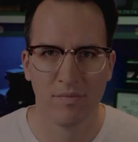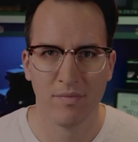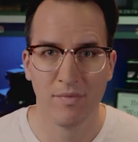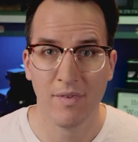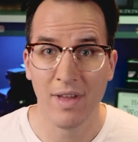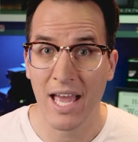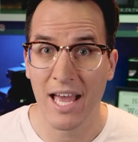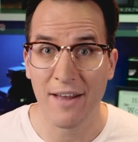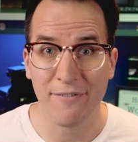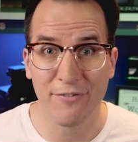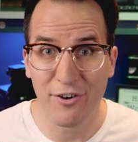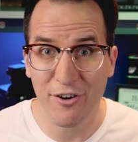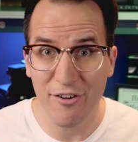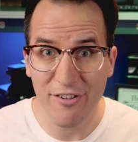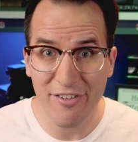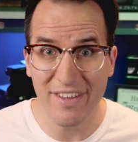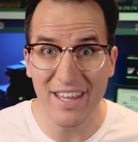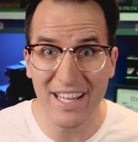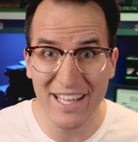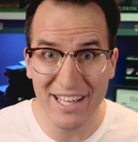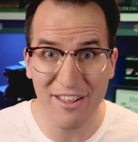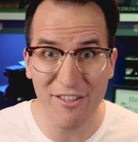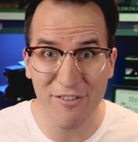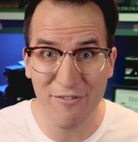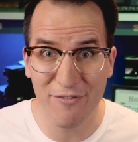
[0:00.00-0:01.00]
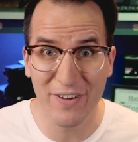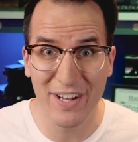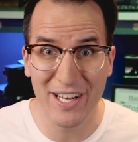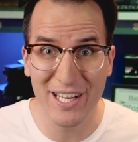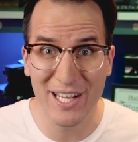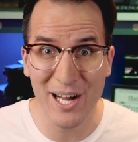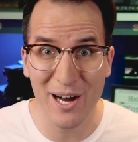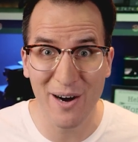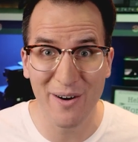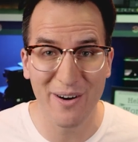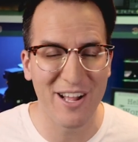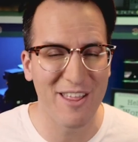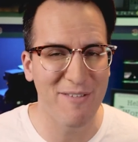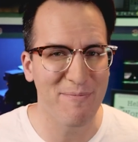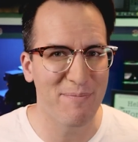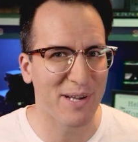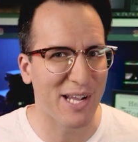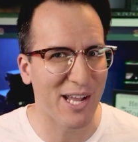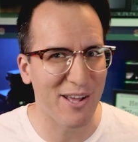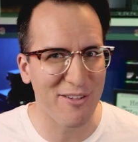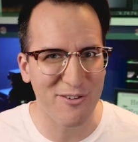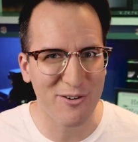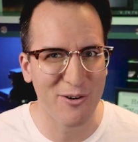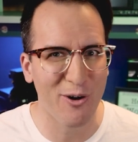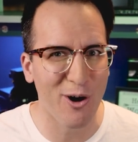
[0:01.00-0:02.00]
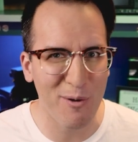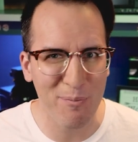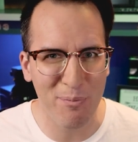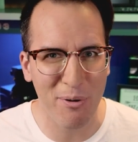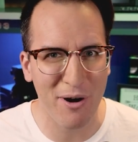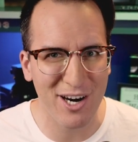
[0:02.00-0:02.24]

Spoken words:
If you're seeing this video, it's because you're part